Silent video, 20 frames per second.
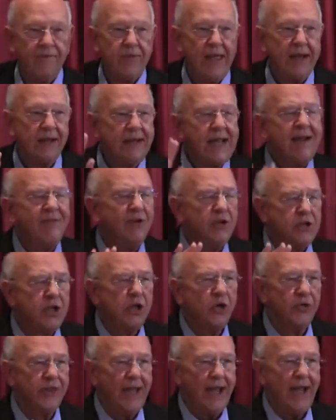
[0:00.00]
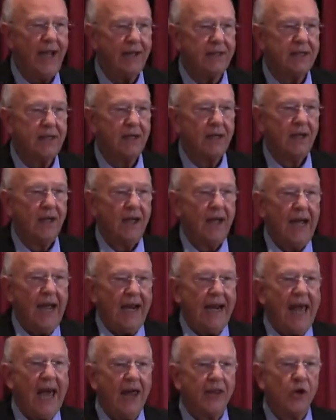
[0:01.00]
They never do that
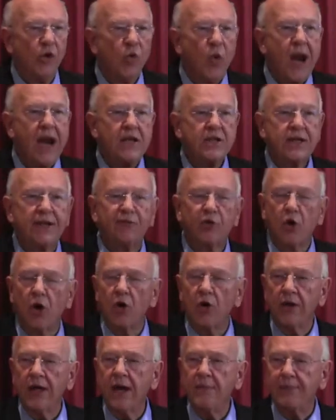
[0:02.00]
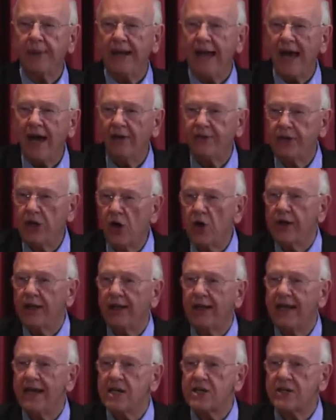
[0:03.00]
and how the weeds have grown up and how
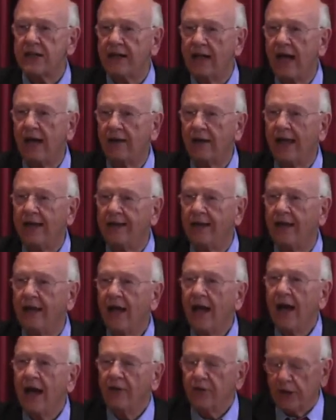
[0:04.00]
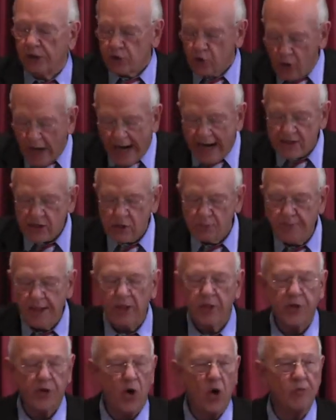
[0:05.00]
dirty it is and, how, and the, the trash has
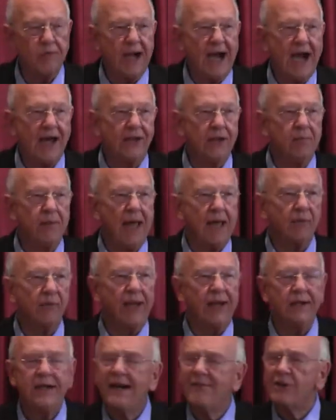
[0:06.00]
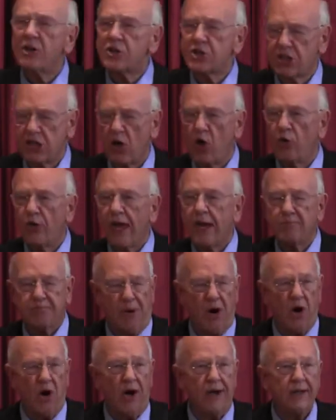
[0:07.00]
been thrown behind the black. They never show
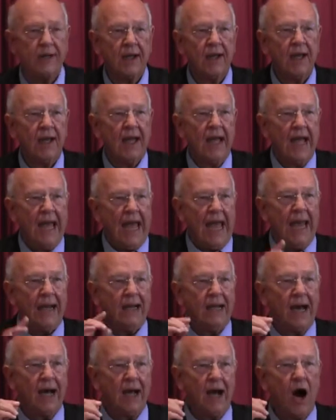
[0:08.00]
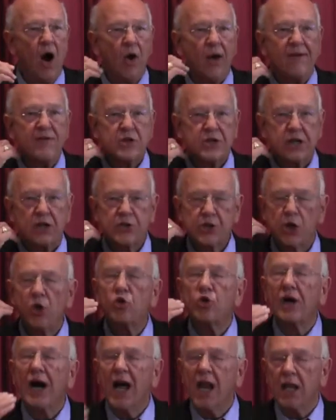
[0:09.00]
that part. And uh, all of us just
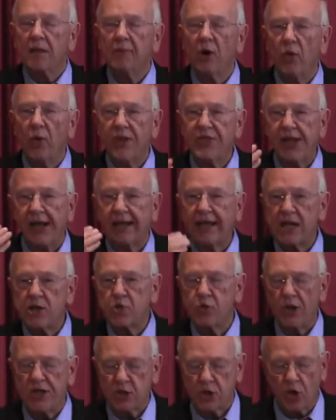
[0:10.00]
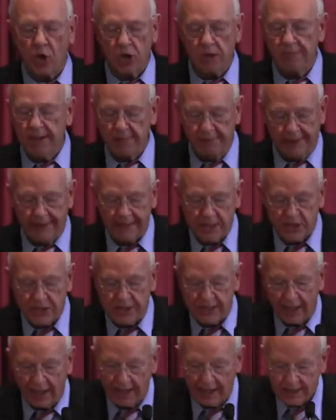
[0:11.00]
so gullible, we think that's what it's going to be, but
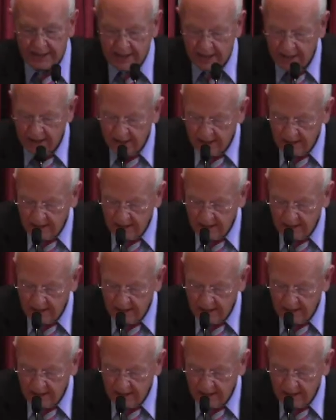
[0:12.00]
it's not.